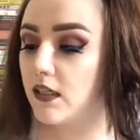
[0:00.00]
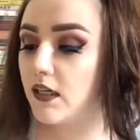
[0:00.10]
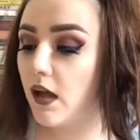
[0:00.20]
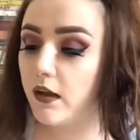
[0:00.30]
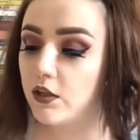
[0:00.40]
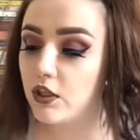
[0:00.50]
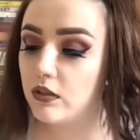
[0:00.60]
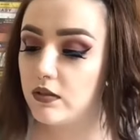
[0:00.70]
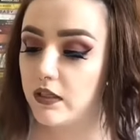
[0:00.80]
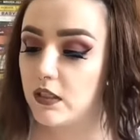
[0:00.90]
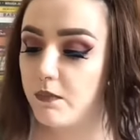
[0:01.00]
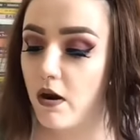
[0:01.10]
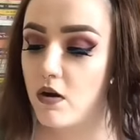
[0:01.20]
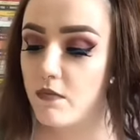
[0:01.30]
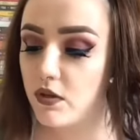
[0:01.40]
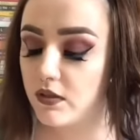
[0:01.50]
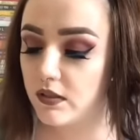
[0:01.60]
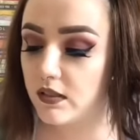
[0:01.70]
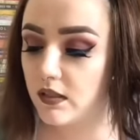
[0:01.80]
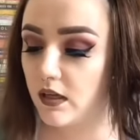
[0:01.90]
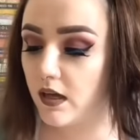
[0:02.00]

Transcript: like Jekyll's experiments.